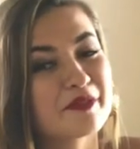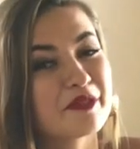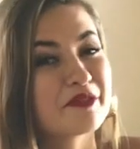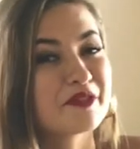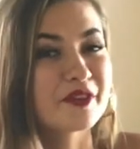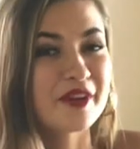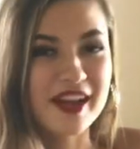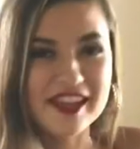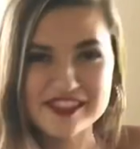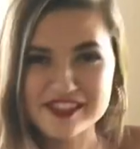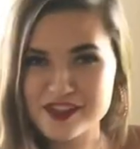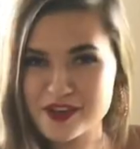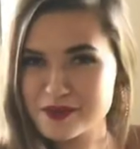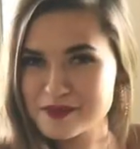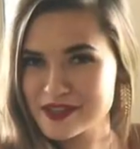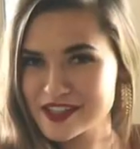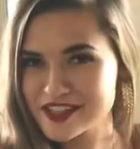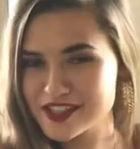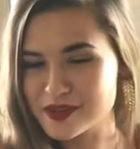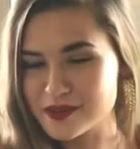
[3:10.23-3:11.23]
If you guys
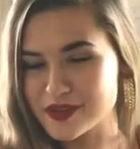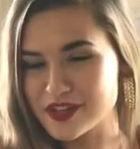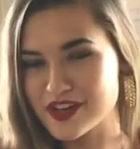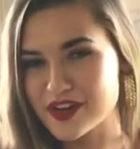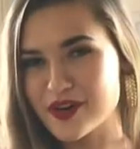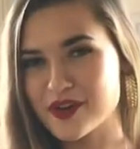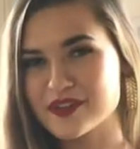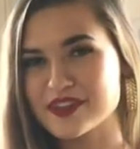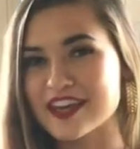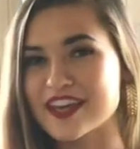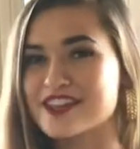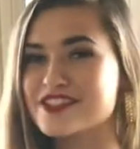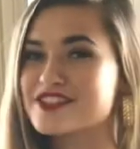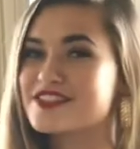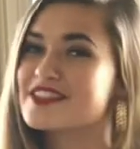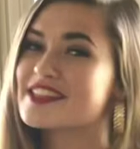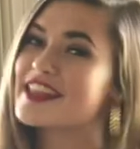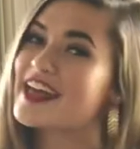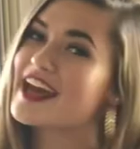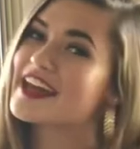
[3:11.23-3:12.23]
know me, you would know the
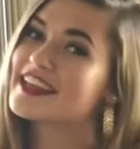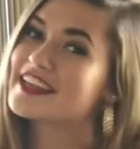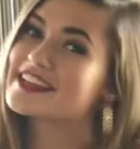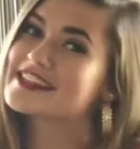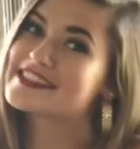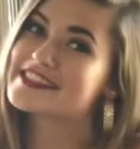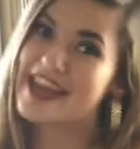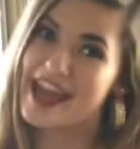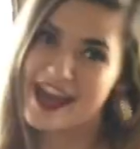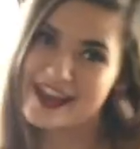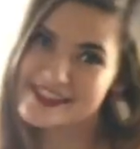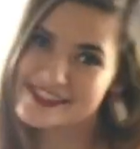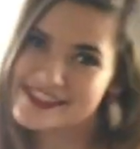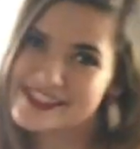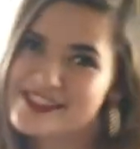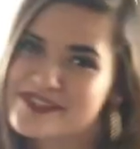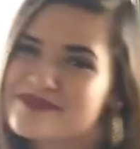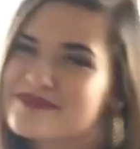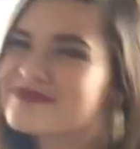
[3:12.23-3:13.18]
answer to that is cats.